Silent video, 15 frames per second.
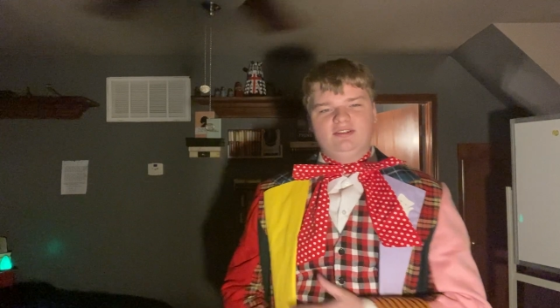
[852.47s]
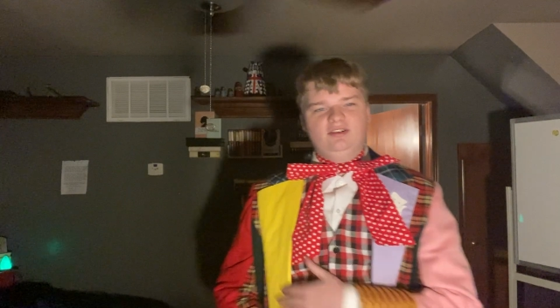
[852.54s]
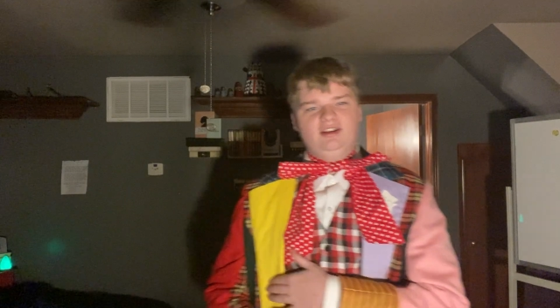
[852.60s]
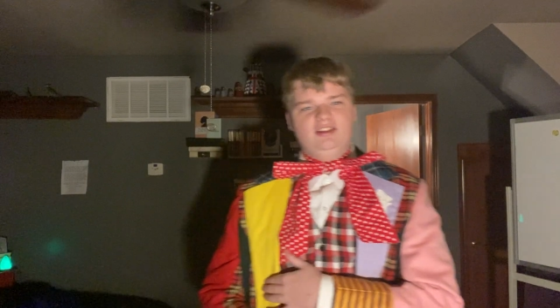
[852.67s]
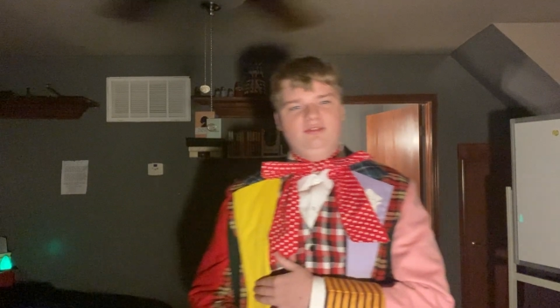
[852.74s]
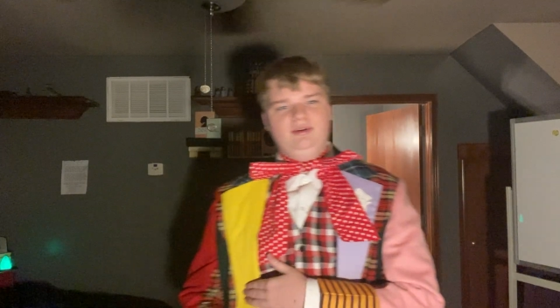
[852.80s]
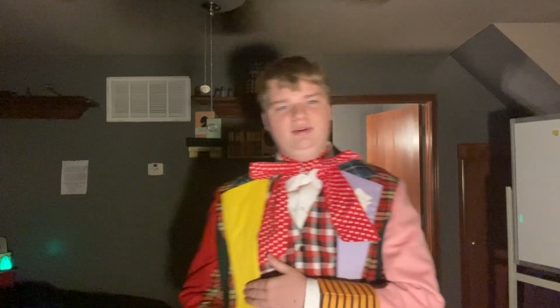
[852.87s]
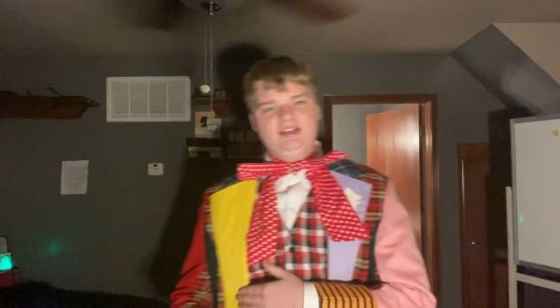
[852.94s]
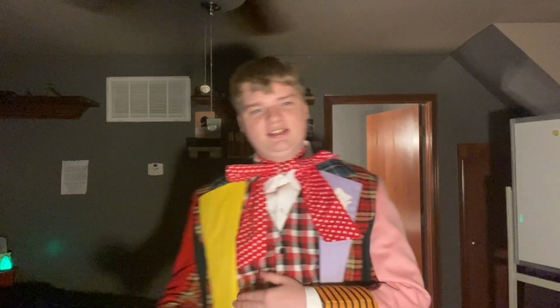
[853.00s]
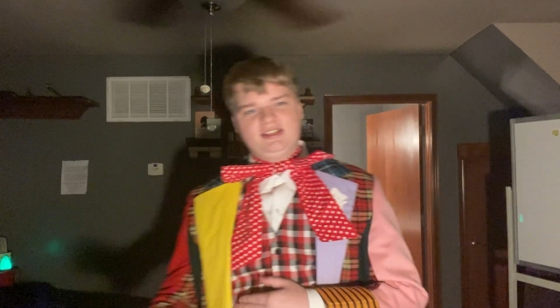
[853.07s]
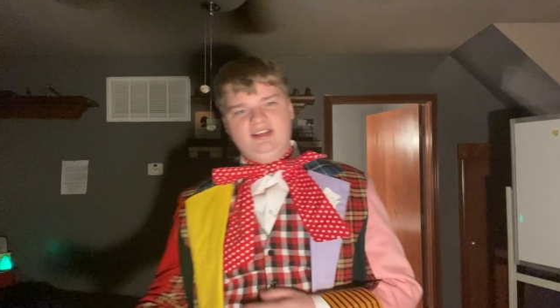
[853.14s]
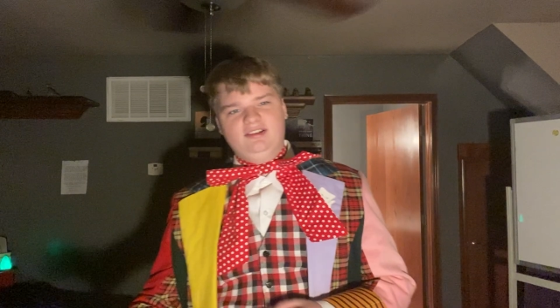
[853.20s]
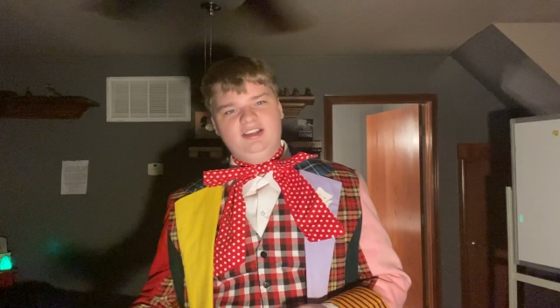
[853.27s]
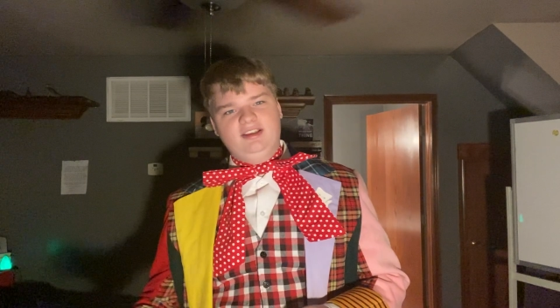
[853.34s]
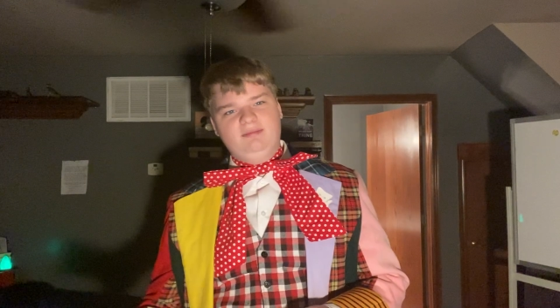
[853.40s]
or otherwise
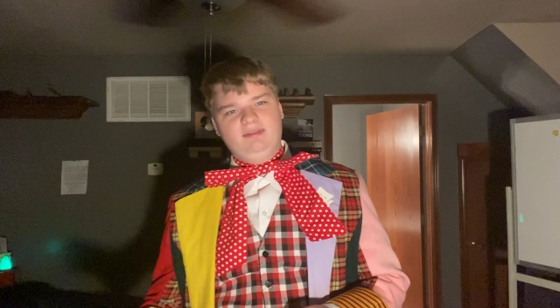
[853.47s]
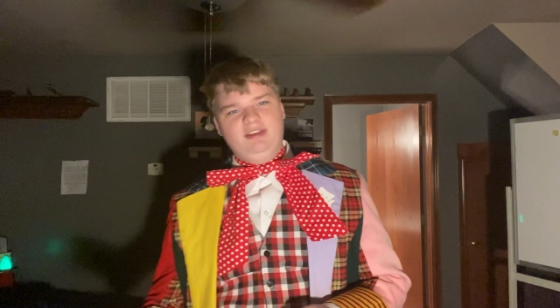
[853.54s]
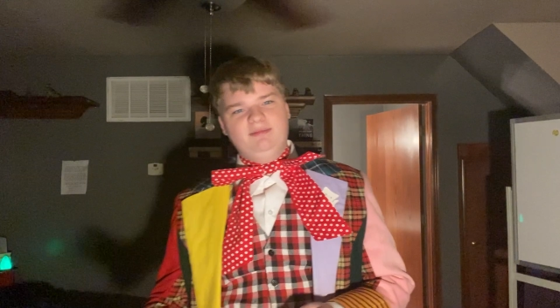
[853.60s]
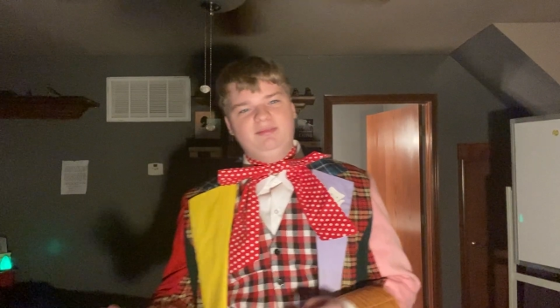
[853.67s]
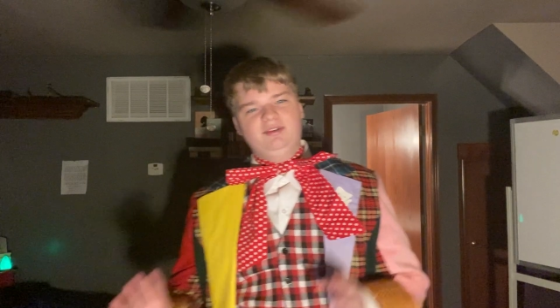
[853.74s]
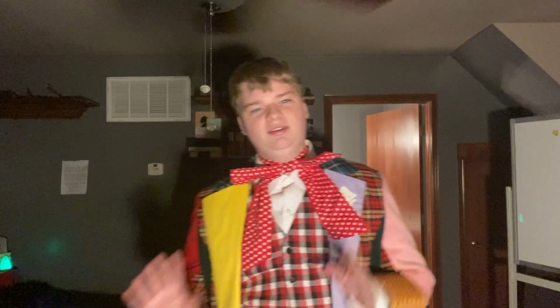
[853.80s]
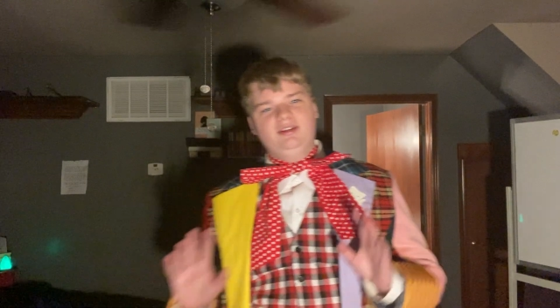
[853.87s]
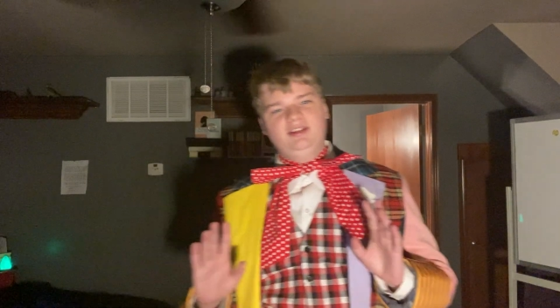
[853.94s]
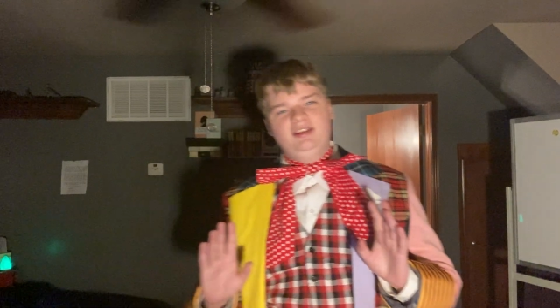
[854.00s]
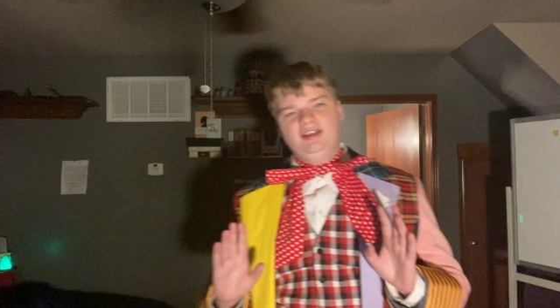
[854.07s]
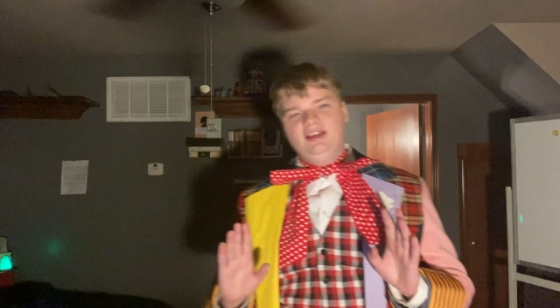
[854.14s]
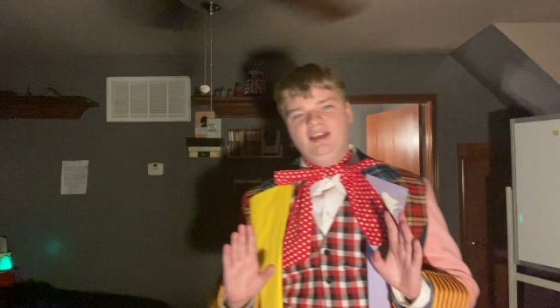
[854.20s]
killing people.